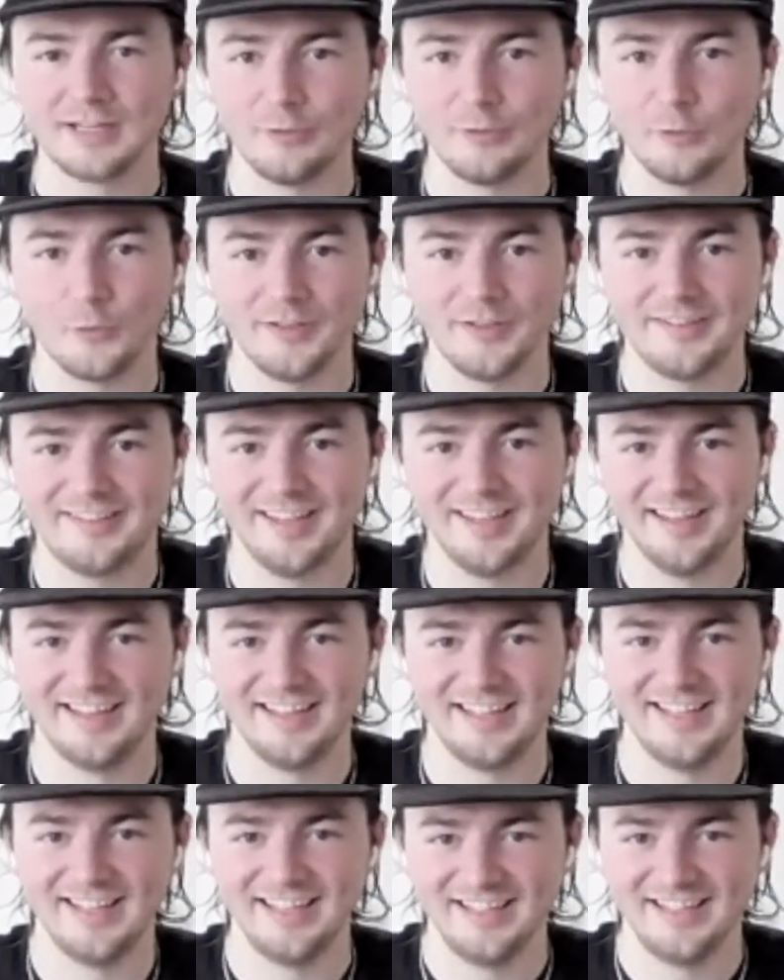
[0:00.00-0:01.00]

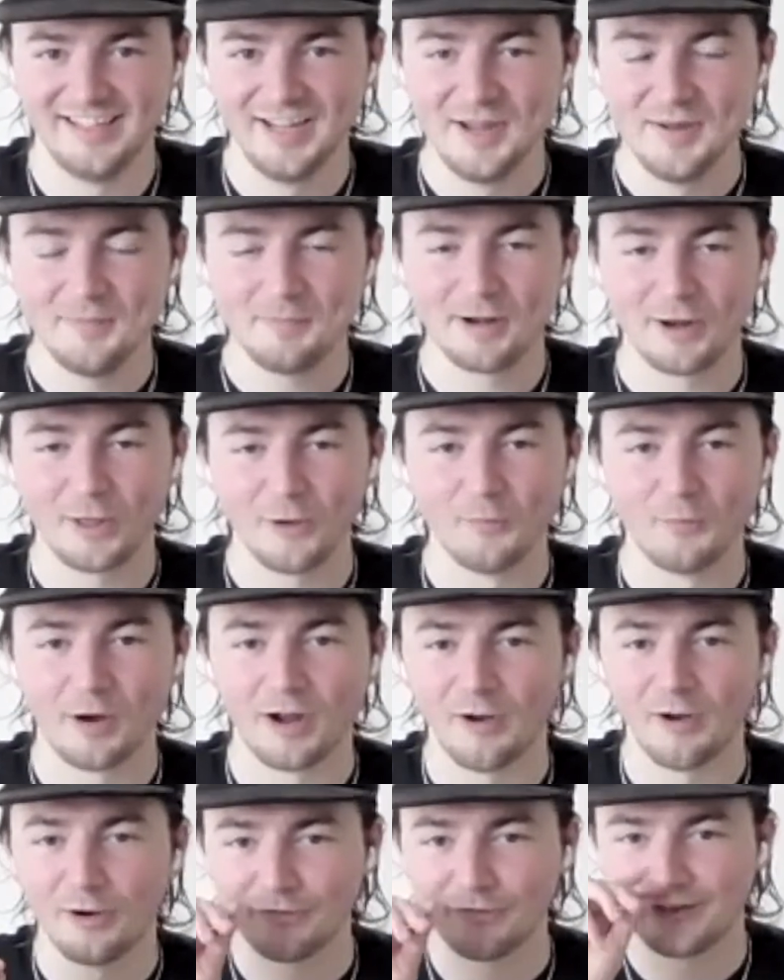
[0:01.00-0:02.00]
noisy below my
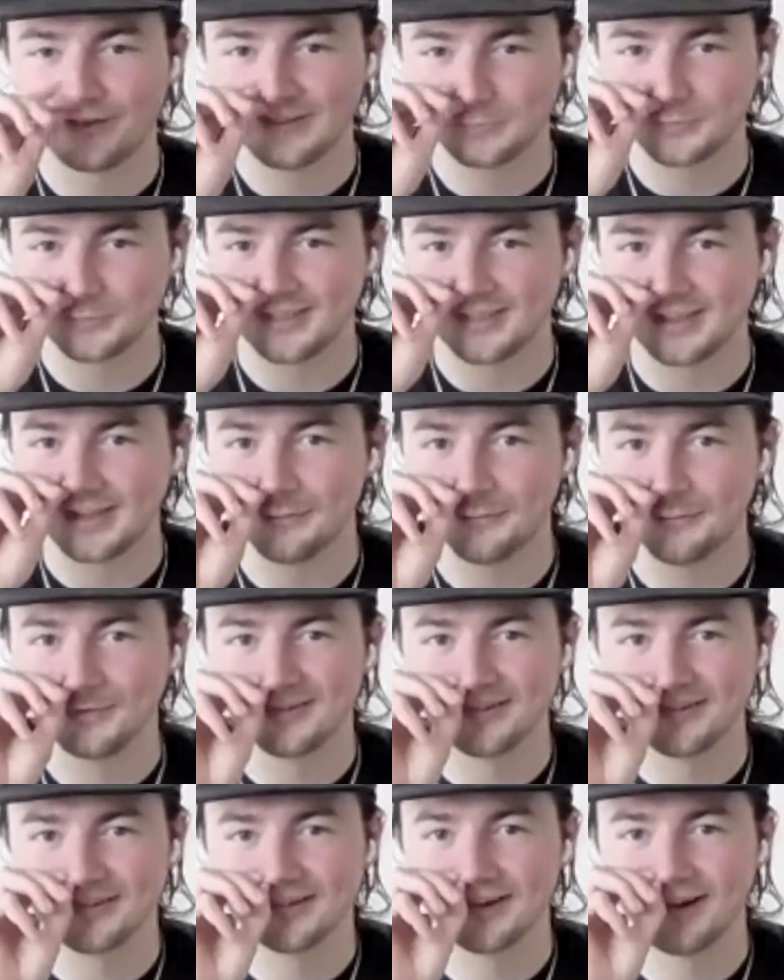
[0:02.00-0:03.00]
office with giggles
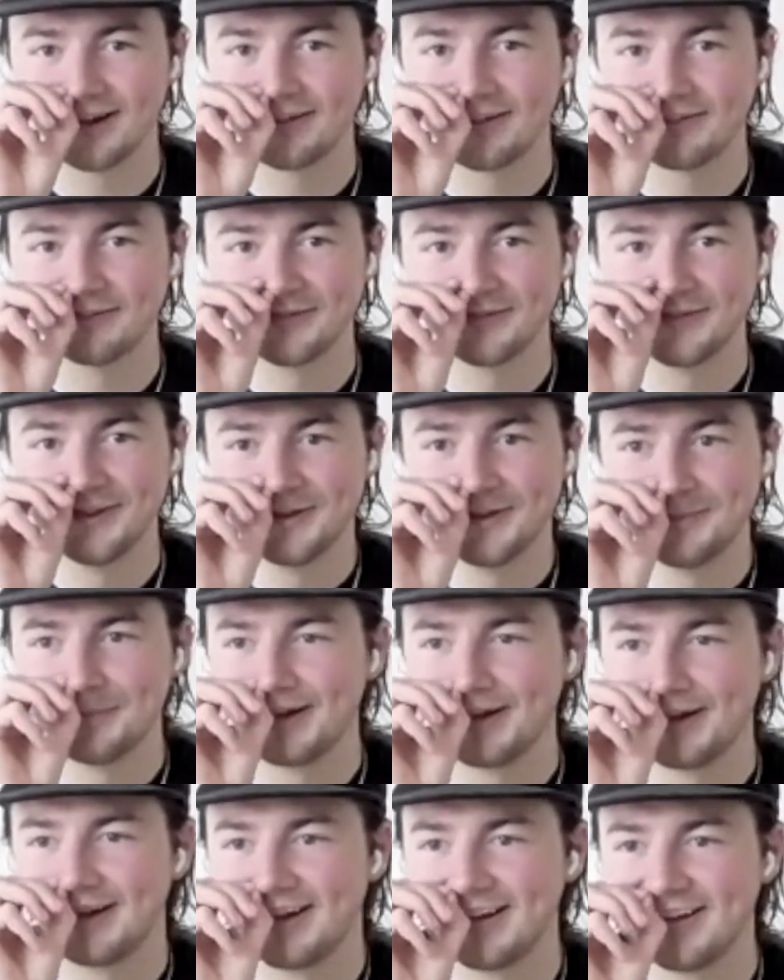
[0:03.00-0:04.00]
and stuff.
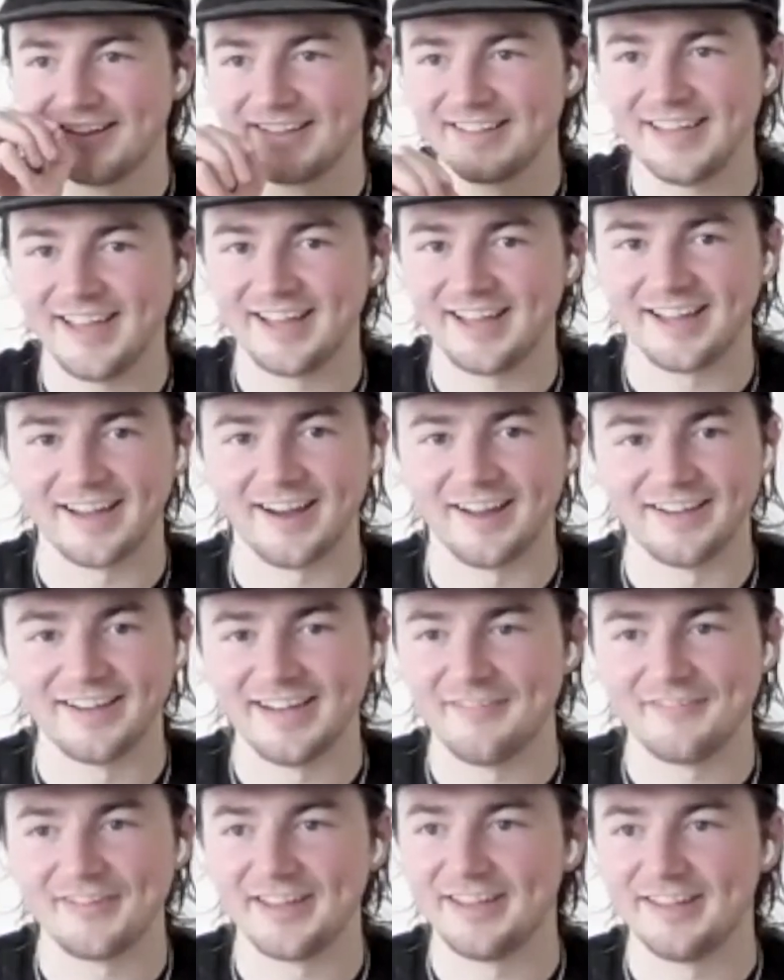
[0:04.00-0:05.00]
But uh, yeah, I'd
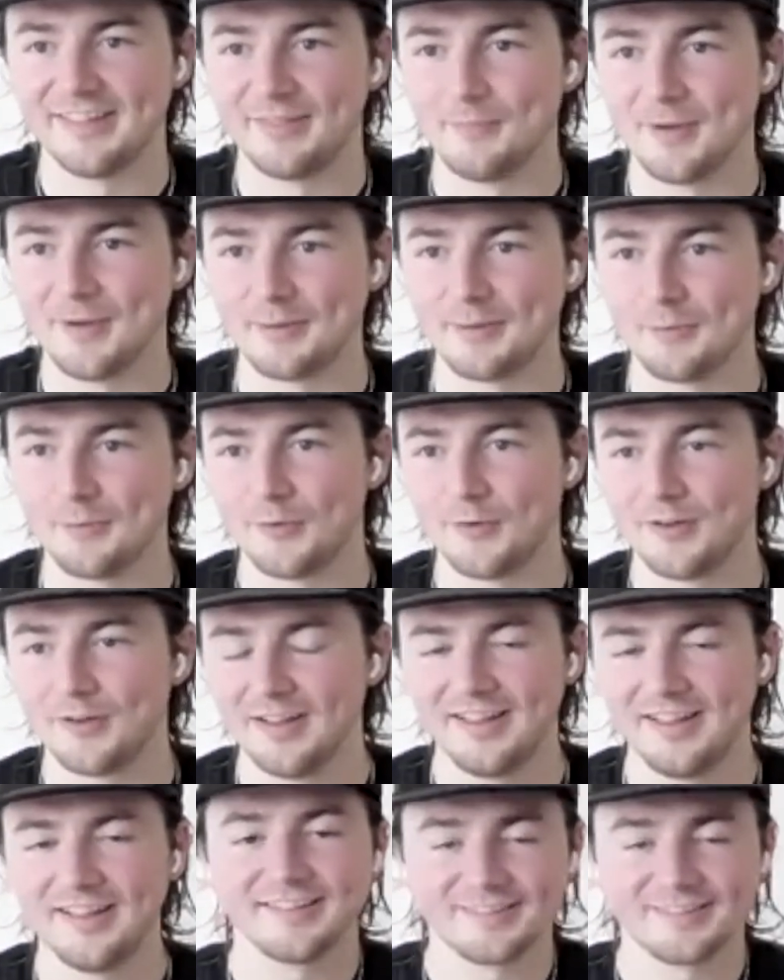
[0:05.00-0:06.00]
never hear them anymore.
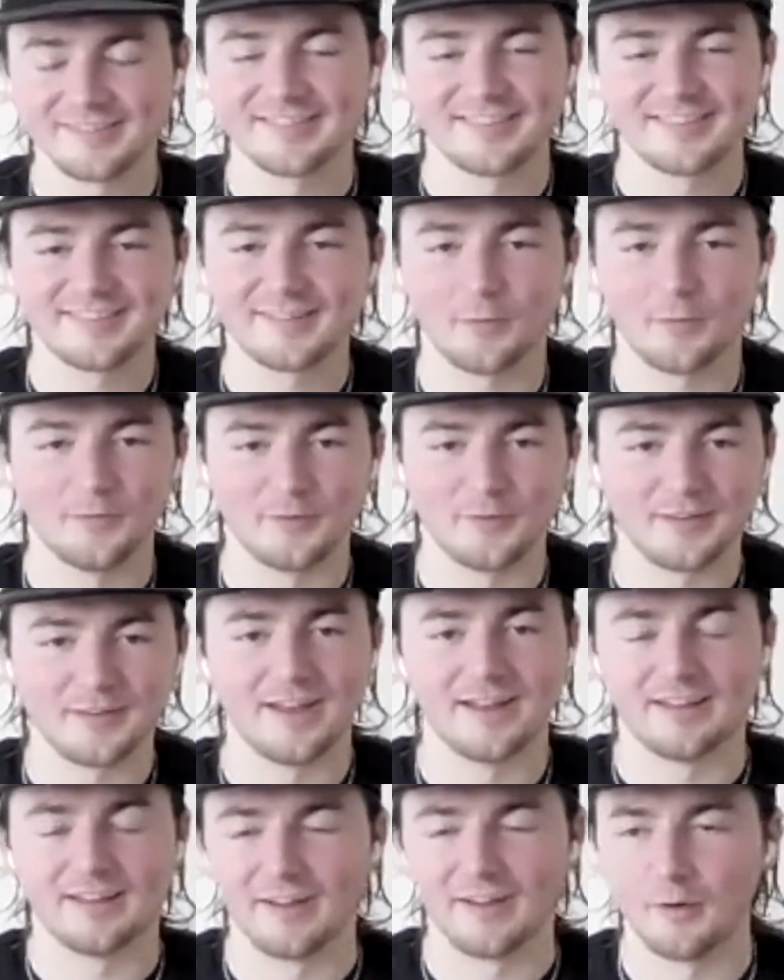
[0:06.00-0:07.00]
So
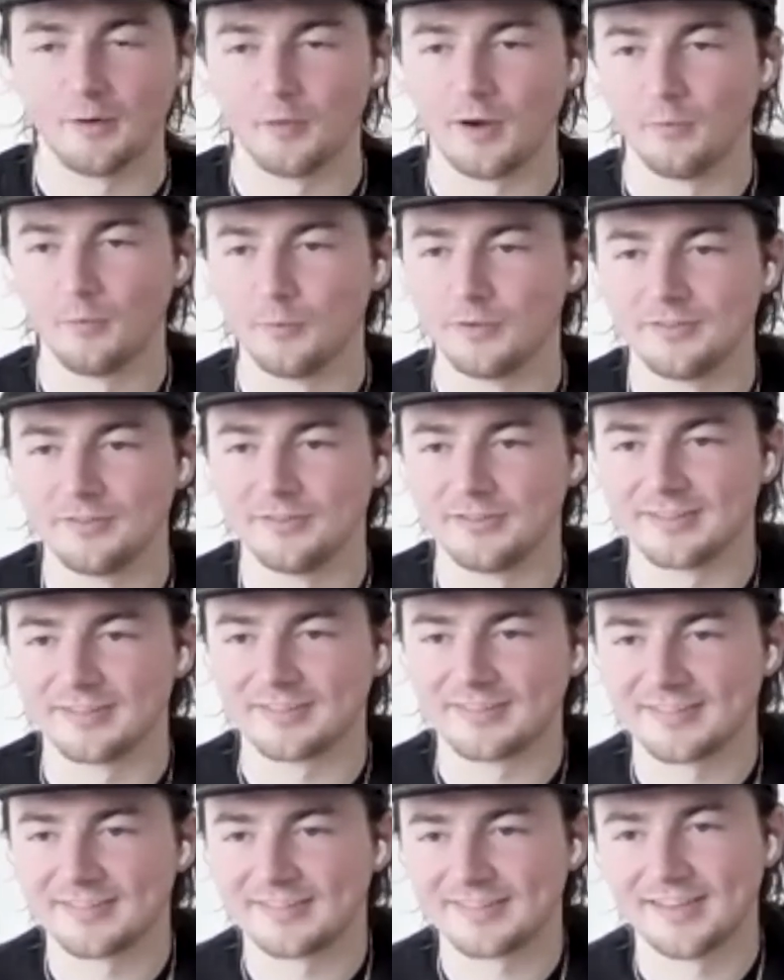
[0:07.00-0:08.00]
yeah, I, I wasn't
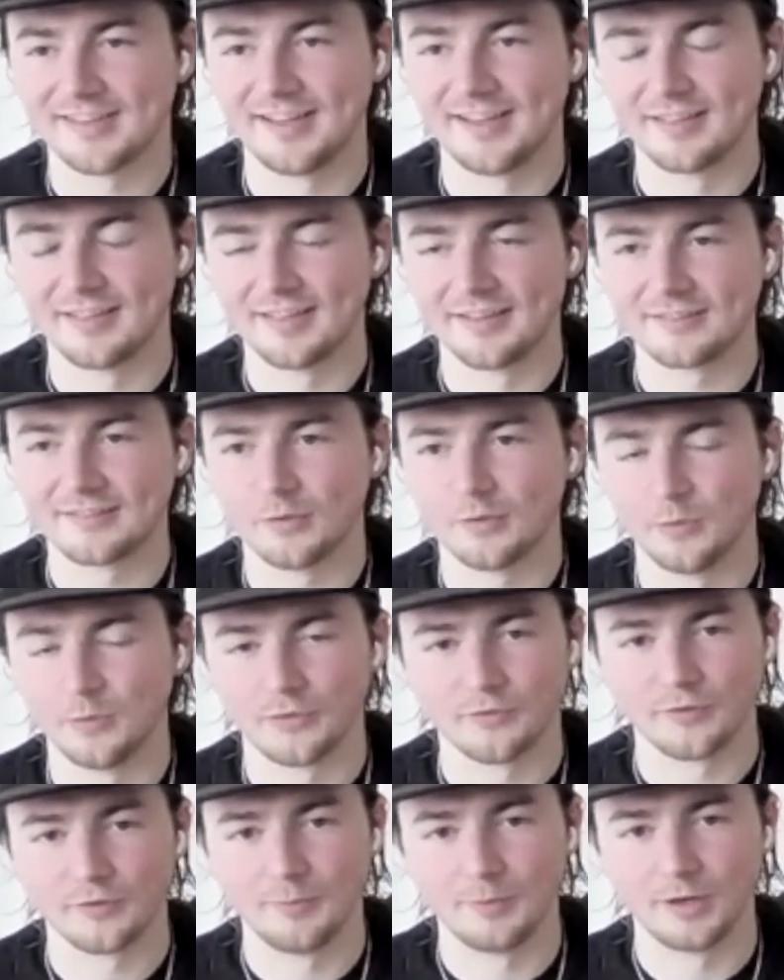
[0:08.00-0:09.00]
just saying there's two or
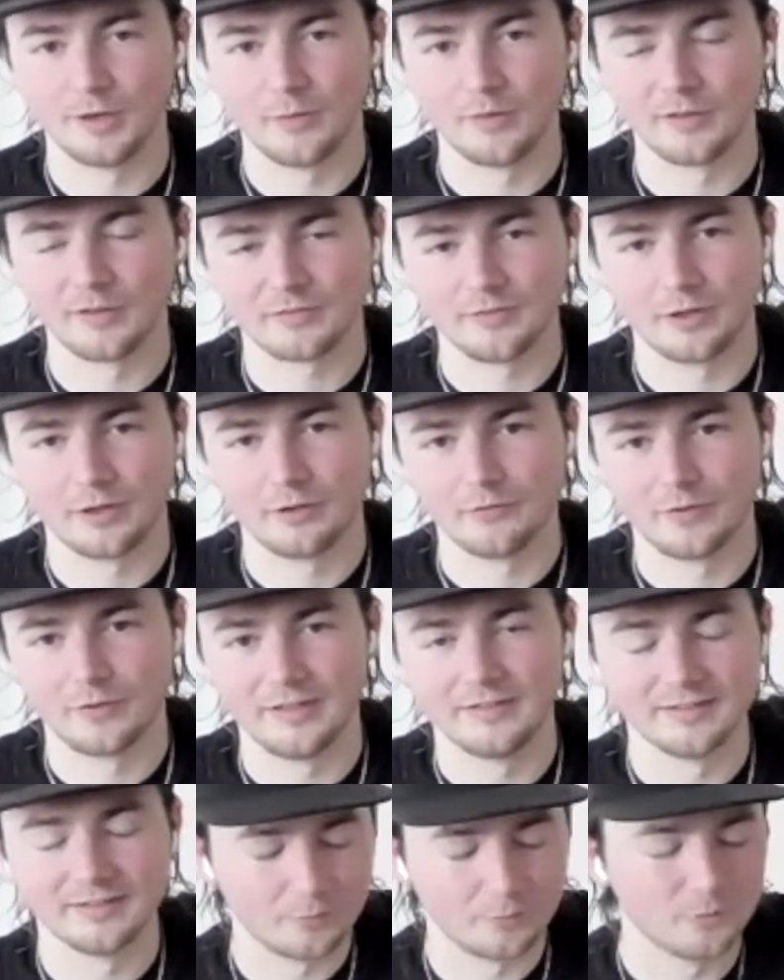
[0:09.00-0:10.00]
three below us for no
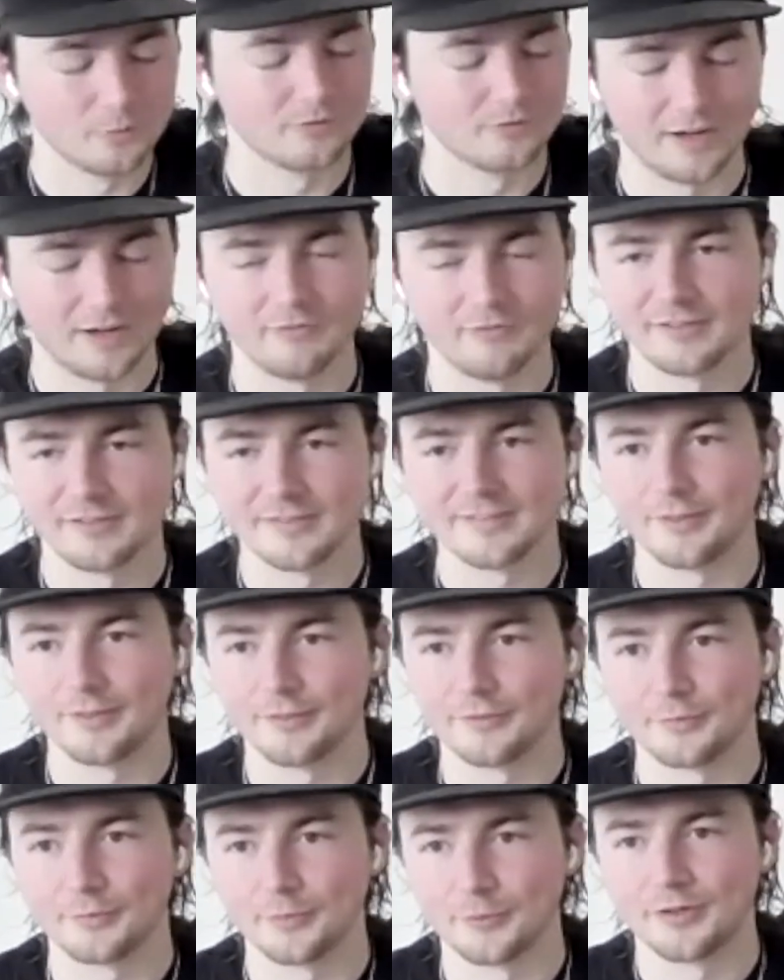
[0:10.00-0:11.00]
reason. It was relevant to the
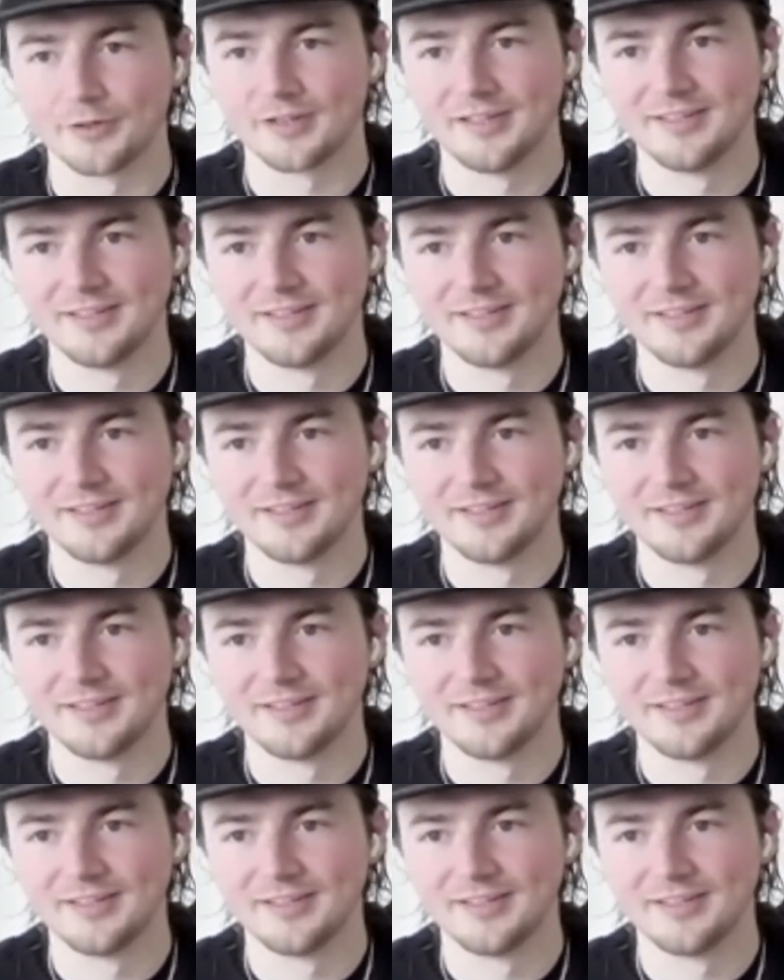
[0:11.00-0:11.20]
story.